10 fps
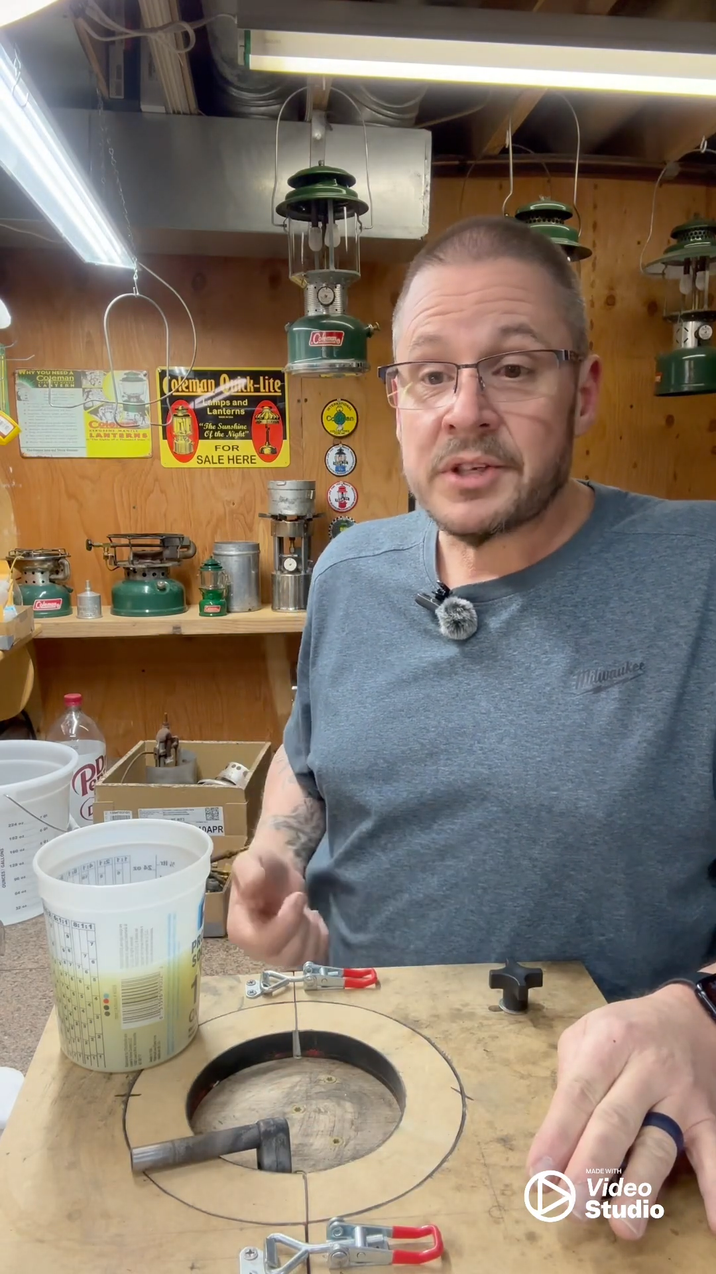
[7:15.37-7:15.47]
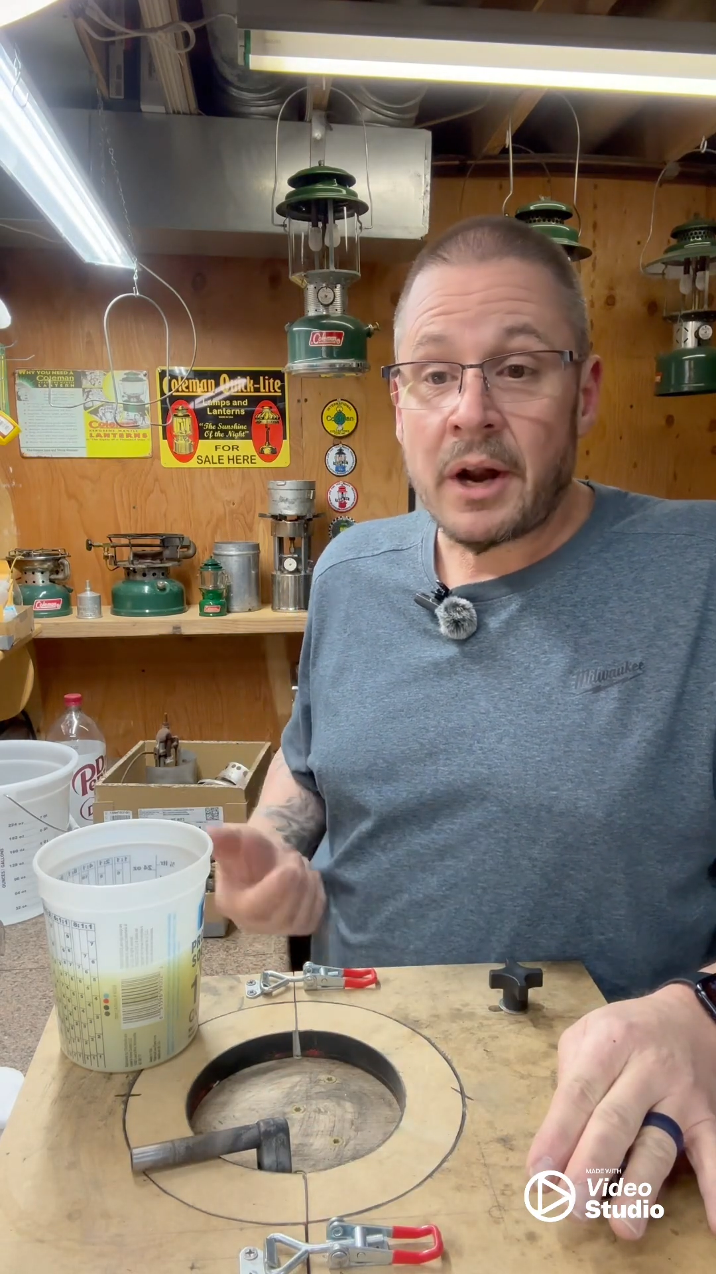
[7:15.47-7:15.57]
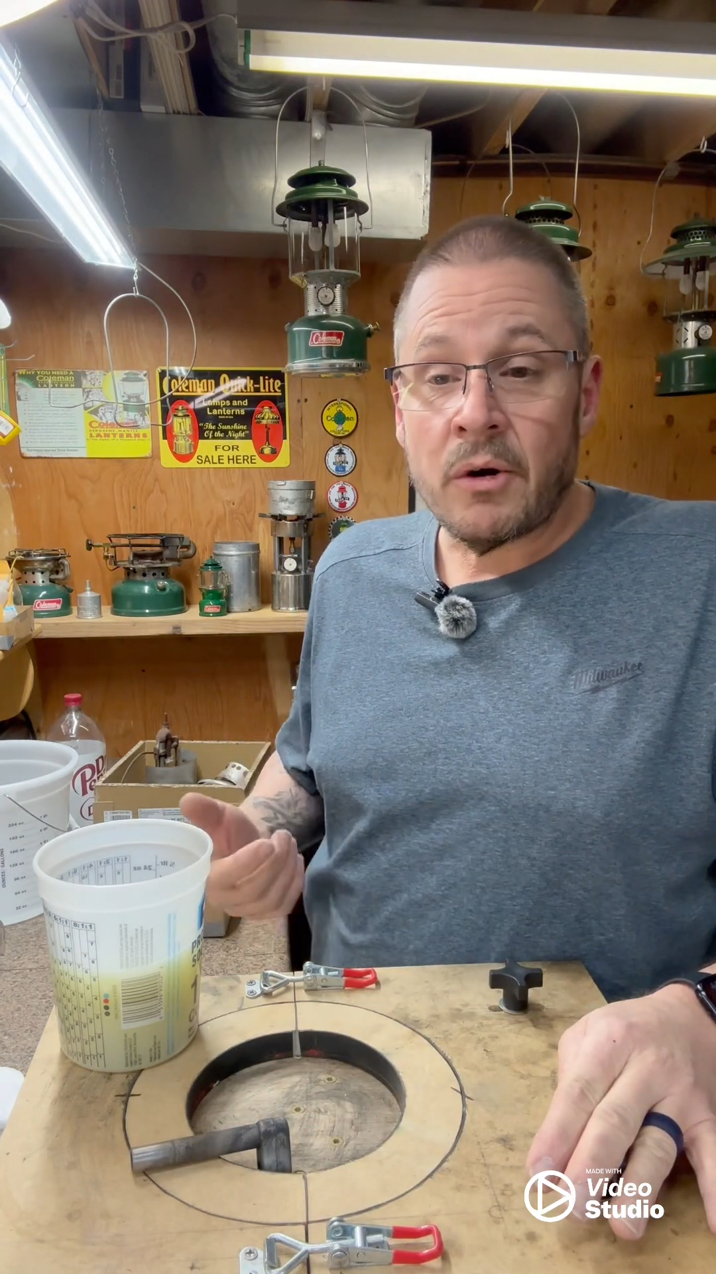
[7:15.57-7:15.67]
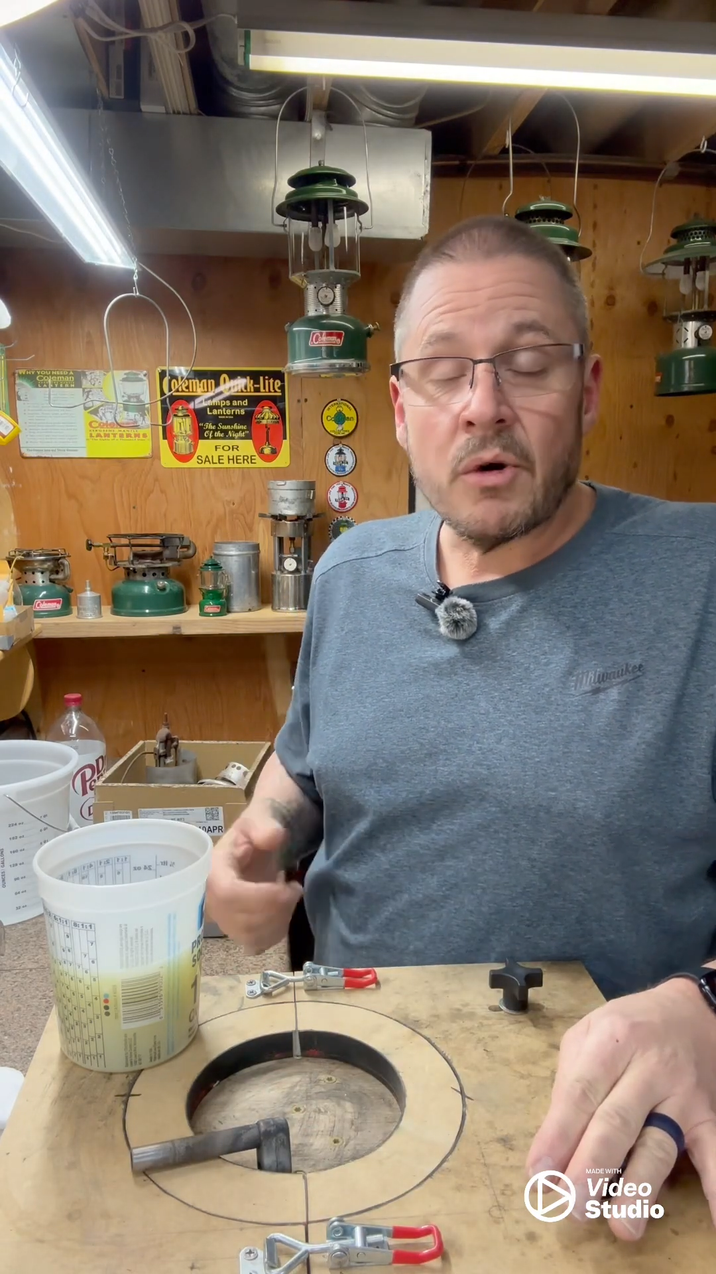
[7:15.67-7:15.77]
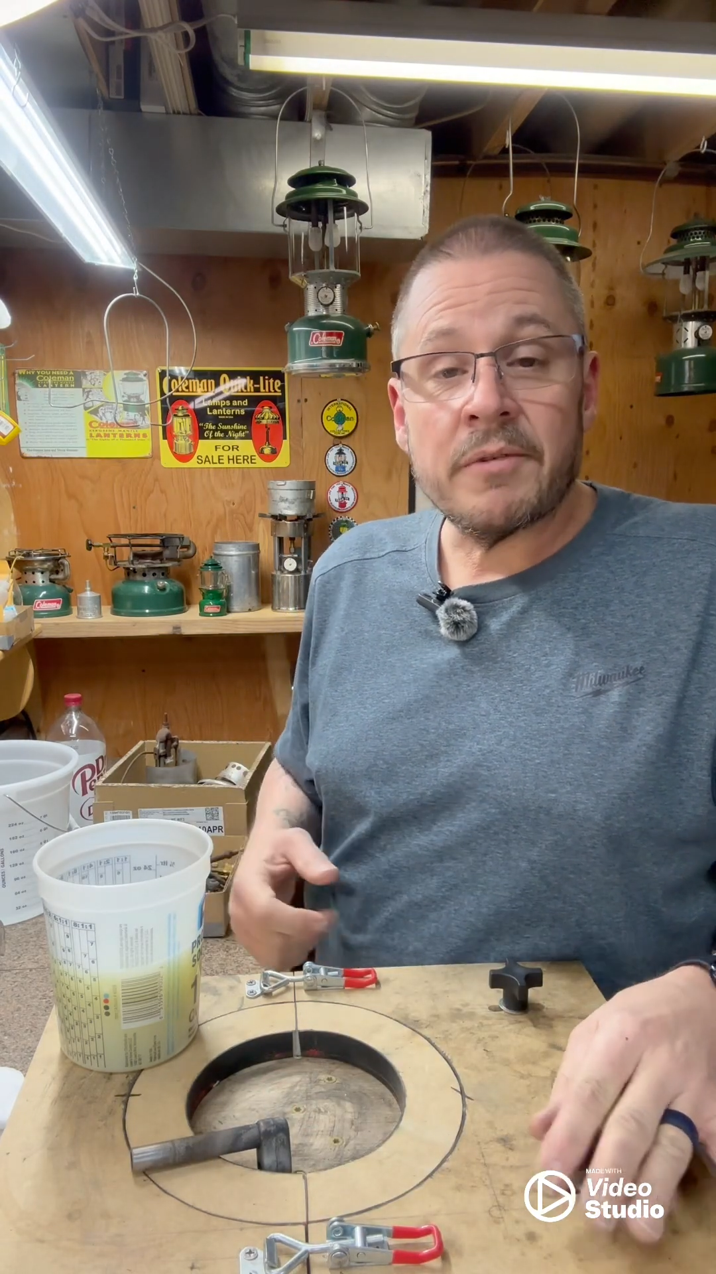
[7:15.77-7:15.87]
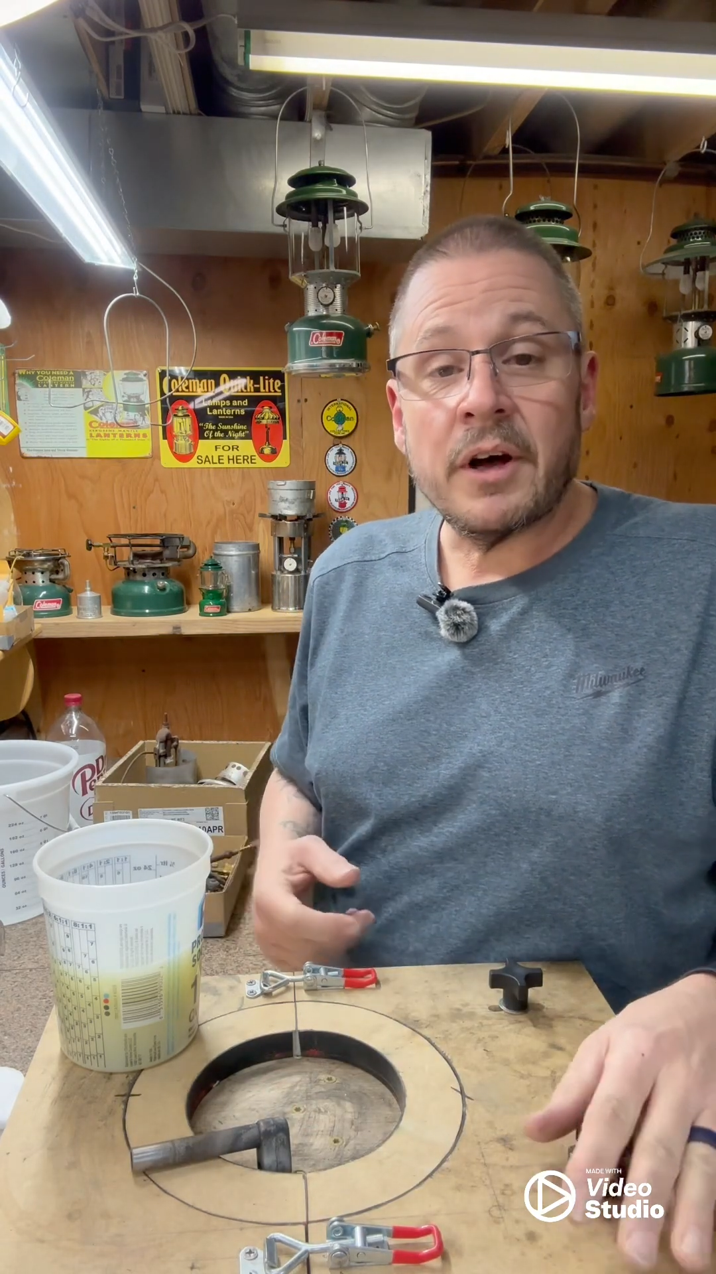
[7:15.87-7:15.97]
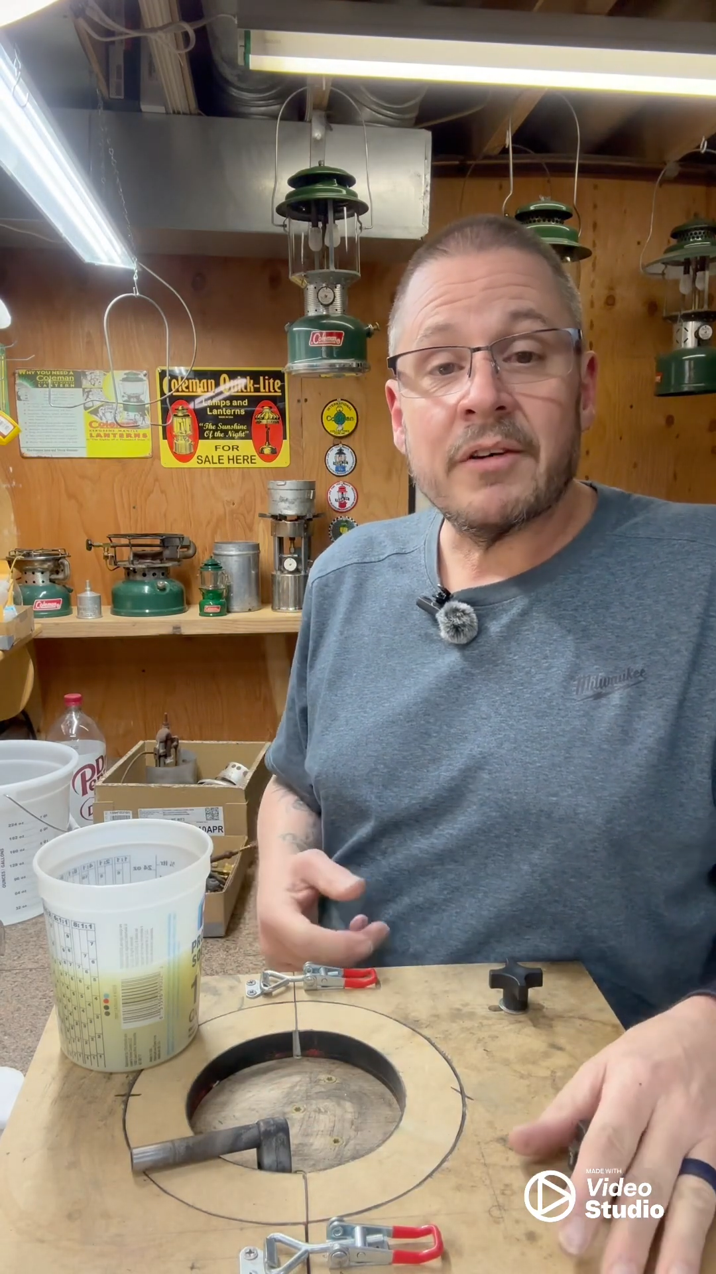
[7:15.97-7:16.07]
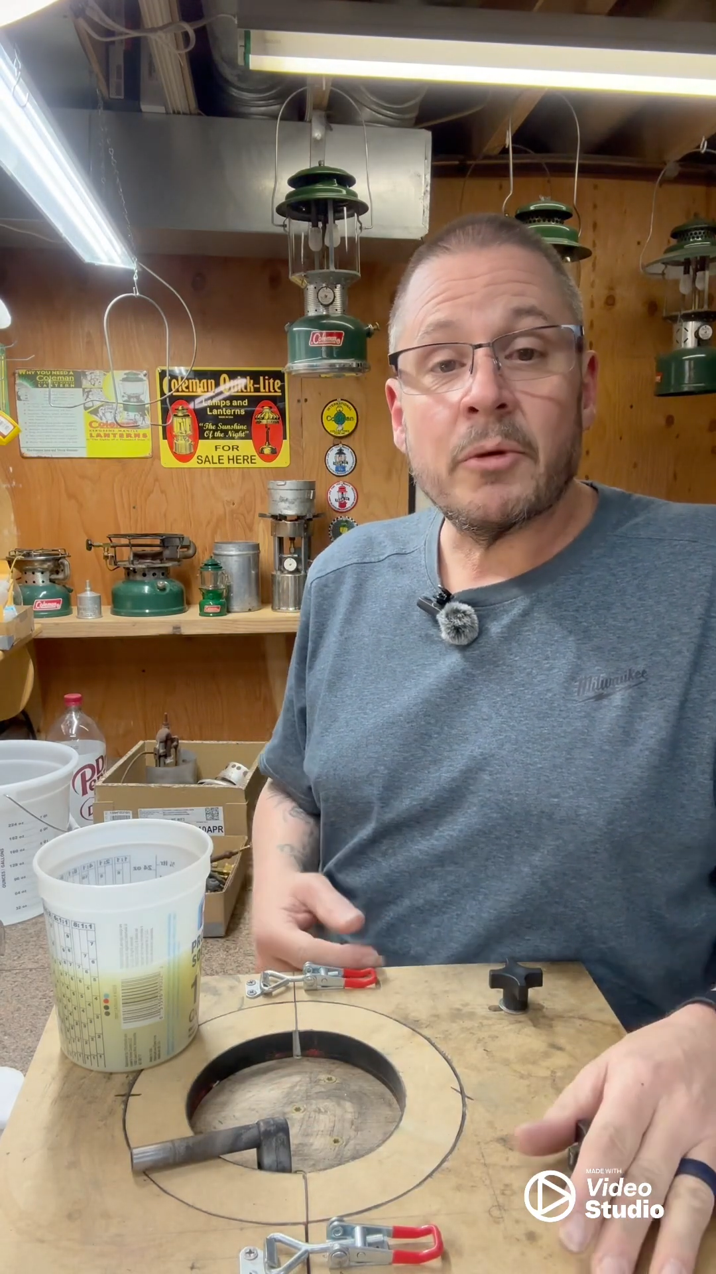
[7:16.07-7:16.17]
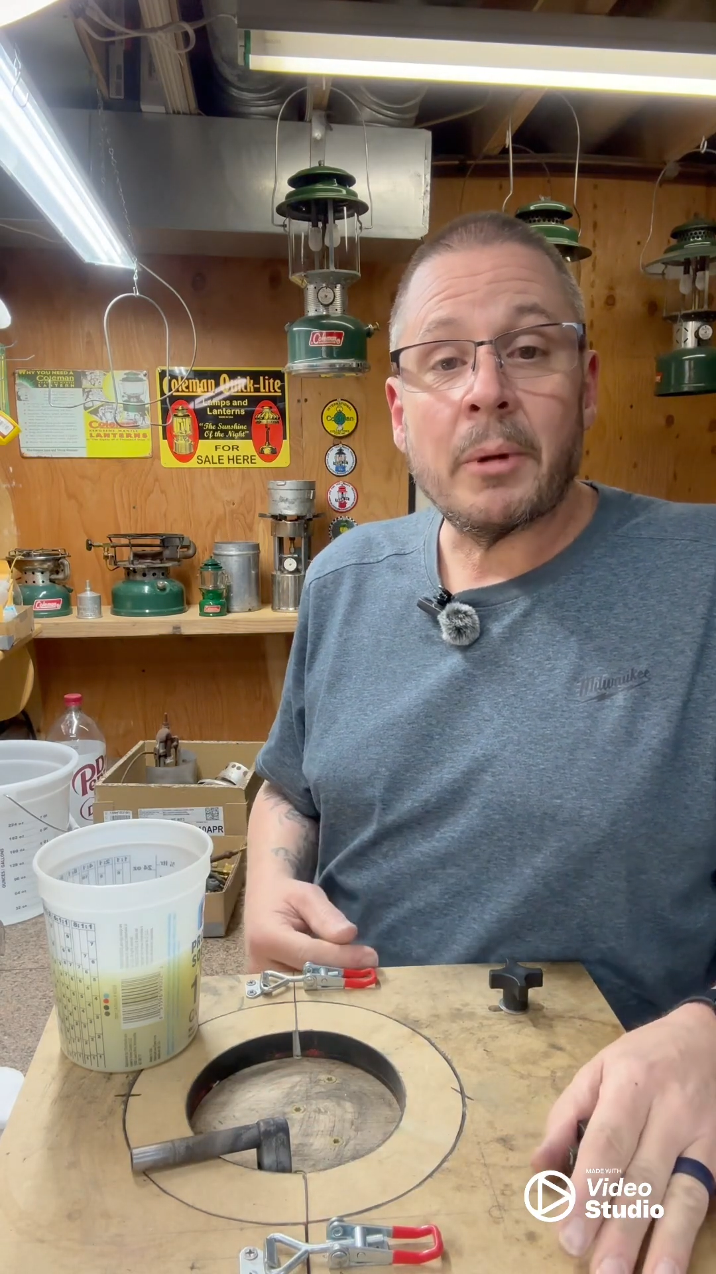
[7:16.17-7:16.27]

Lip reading: I don't know if I'll ever